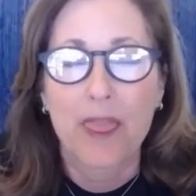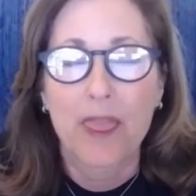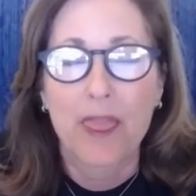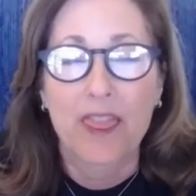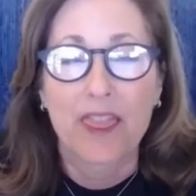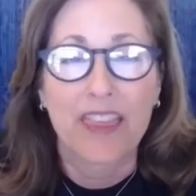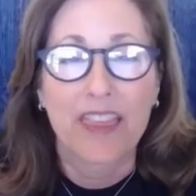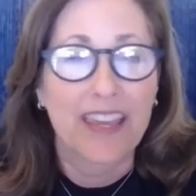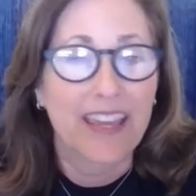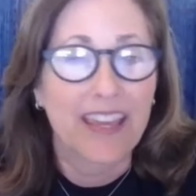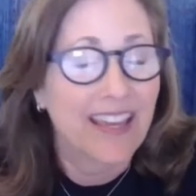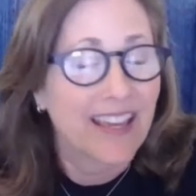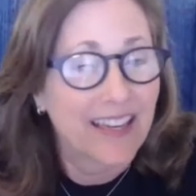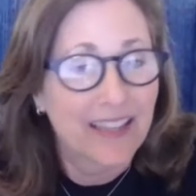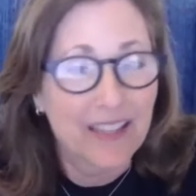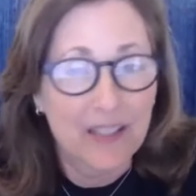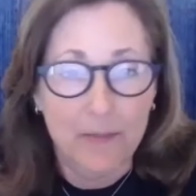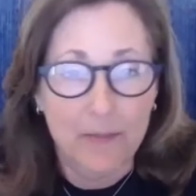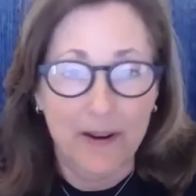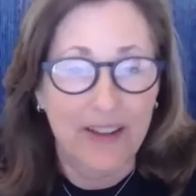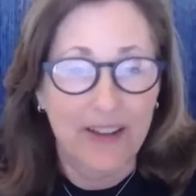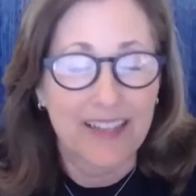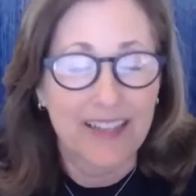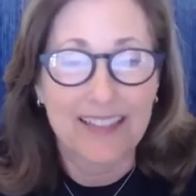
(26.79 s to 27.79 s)
The
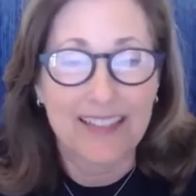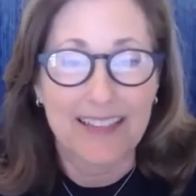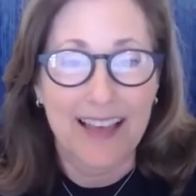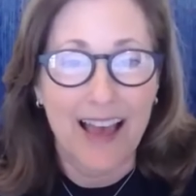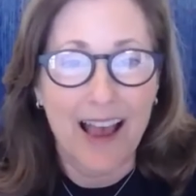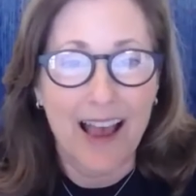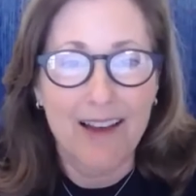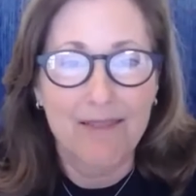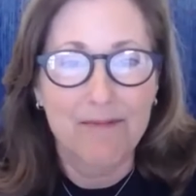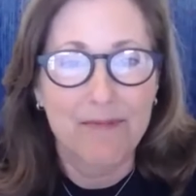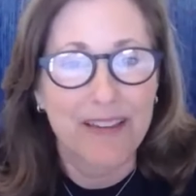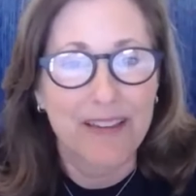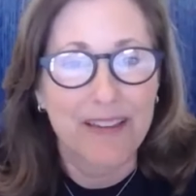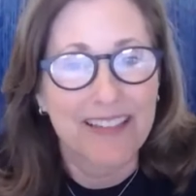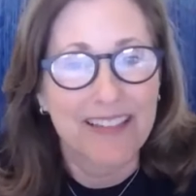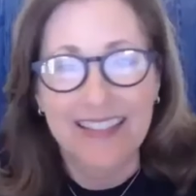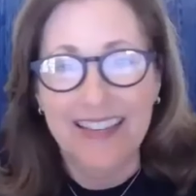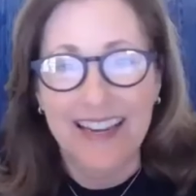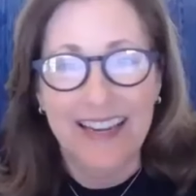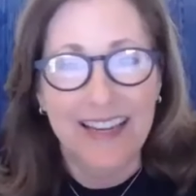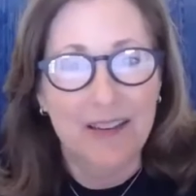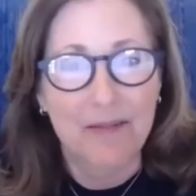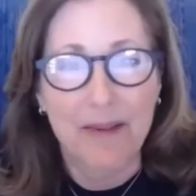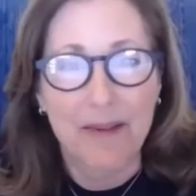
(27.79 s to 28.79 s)
Experience Lab is
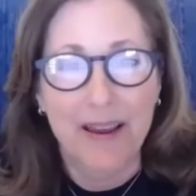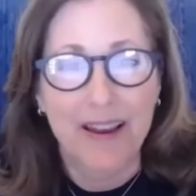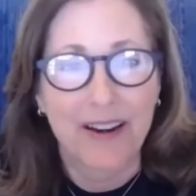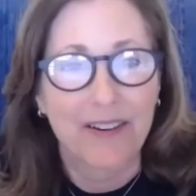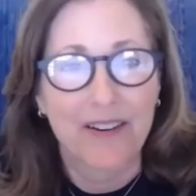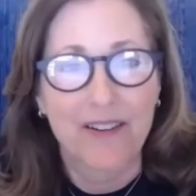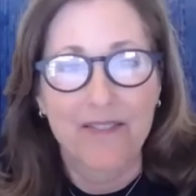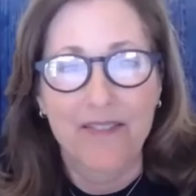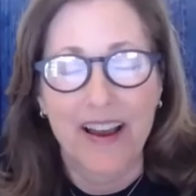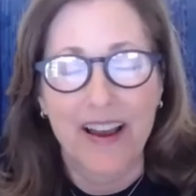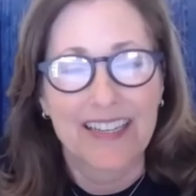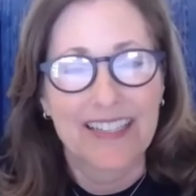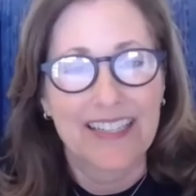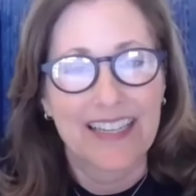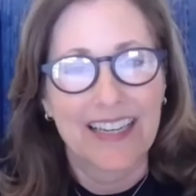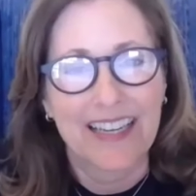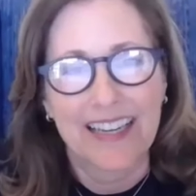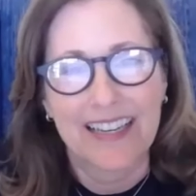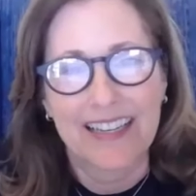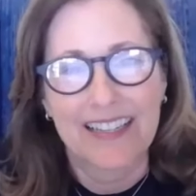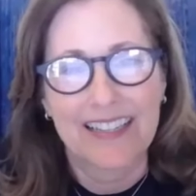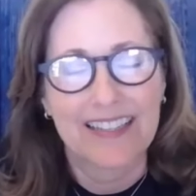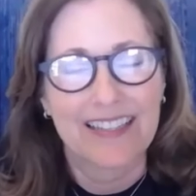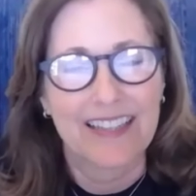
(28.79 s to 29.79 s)
an incubator of
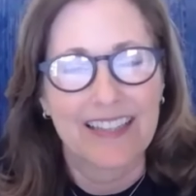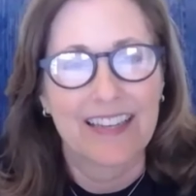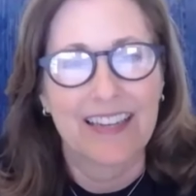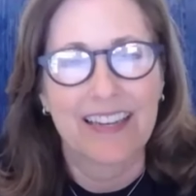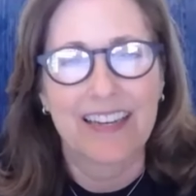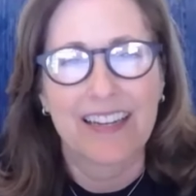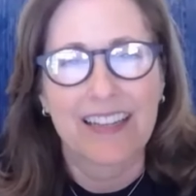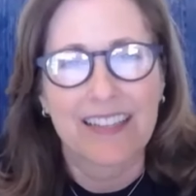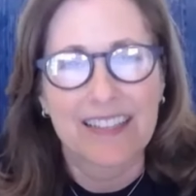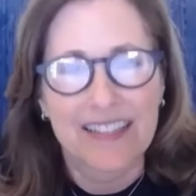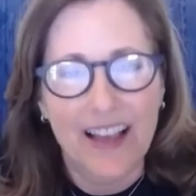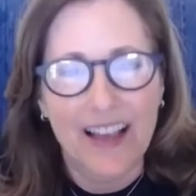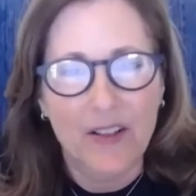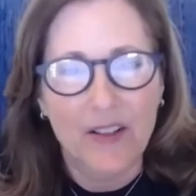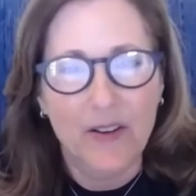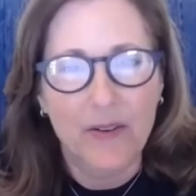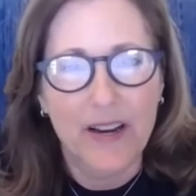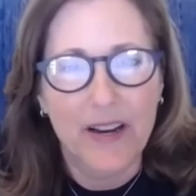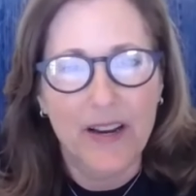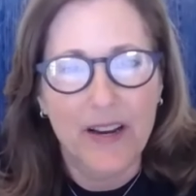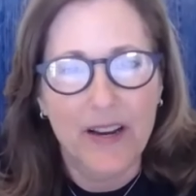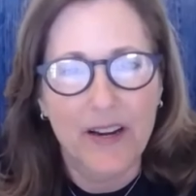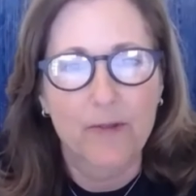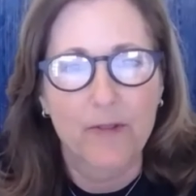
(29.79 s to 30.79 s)
ideas and an
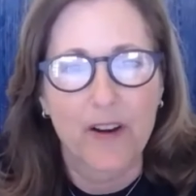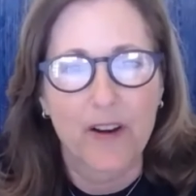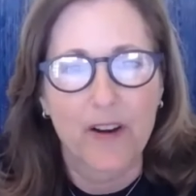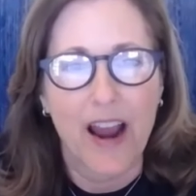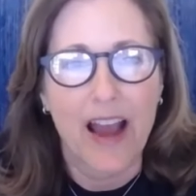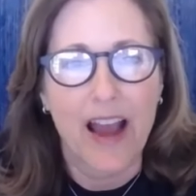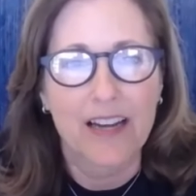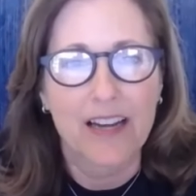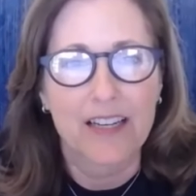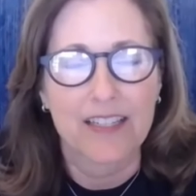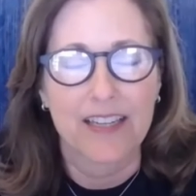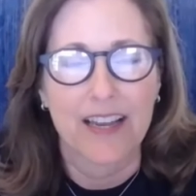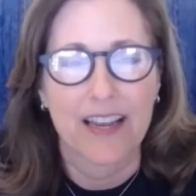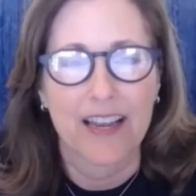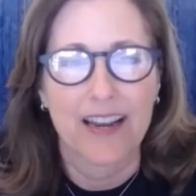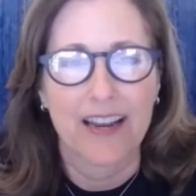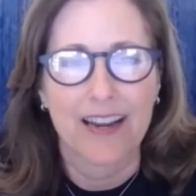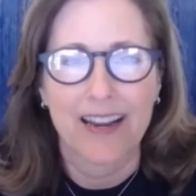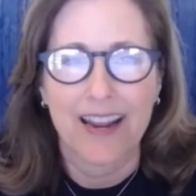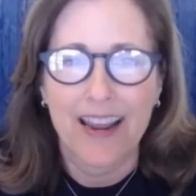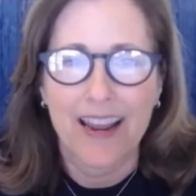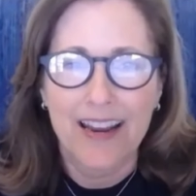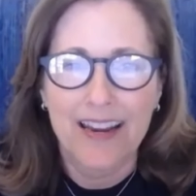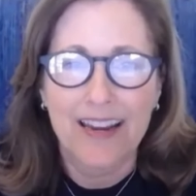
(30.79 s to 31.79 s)
accelerator for
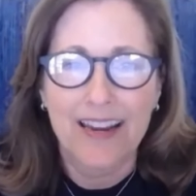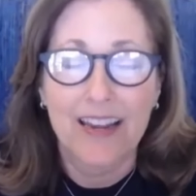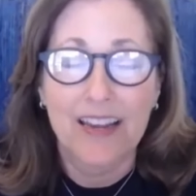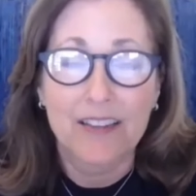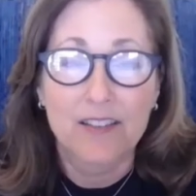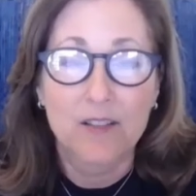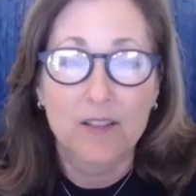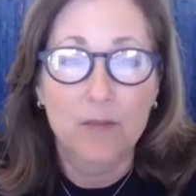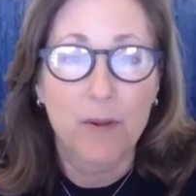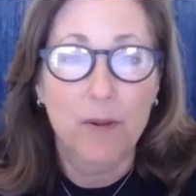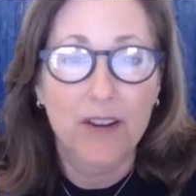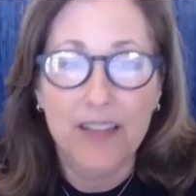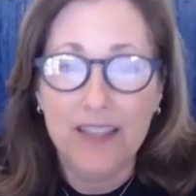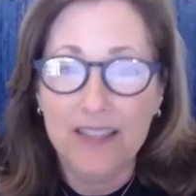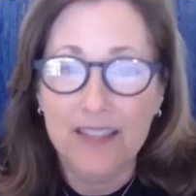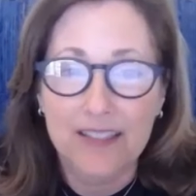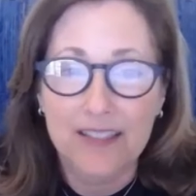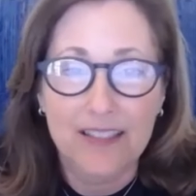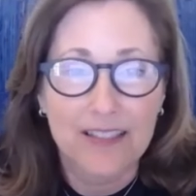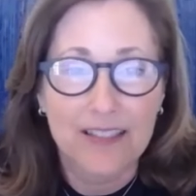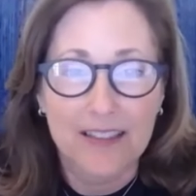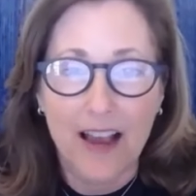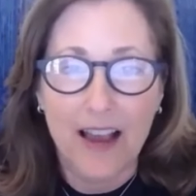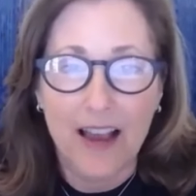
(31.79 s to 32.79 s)
action, an experience
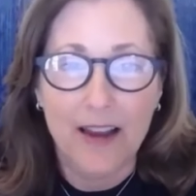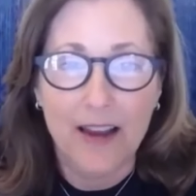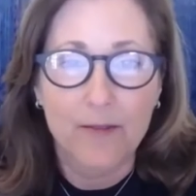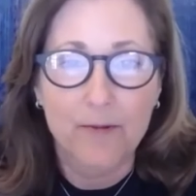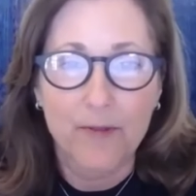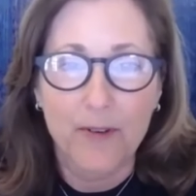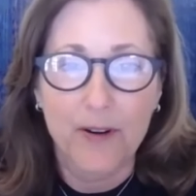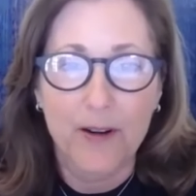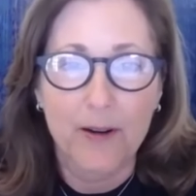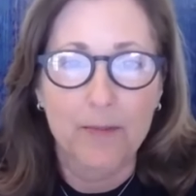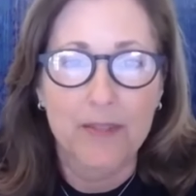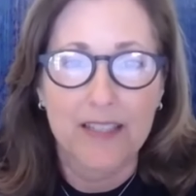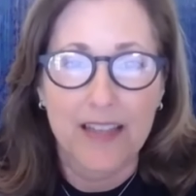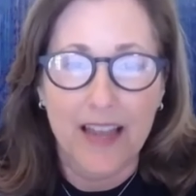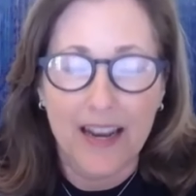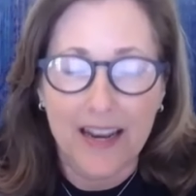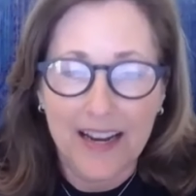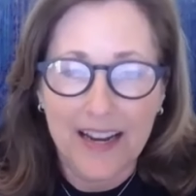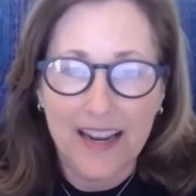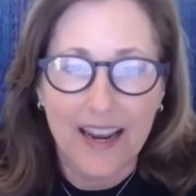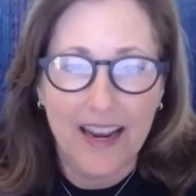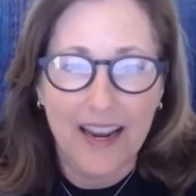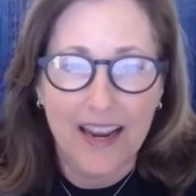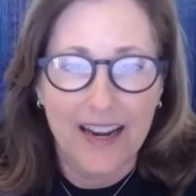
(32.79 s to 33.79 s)
design firm
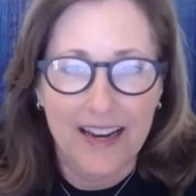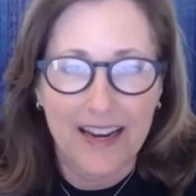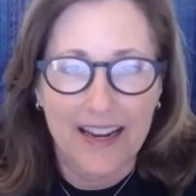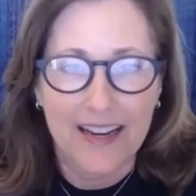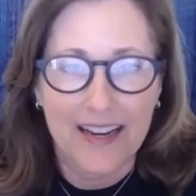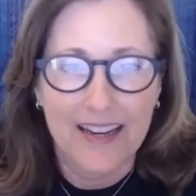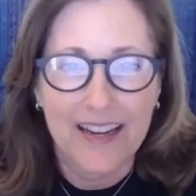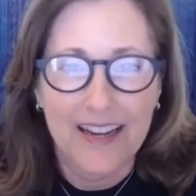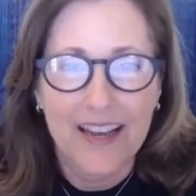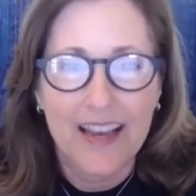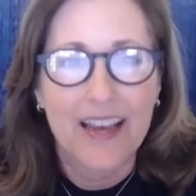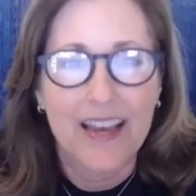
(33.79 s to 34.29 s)
dedicated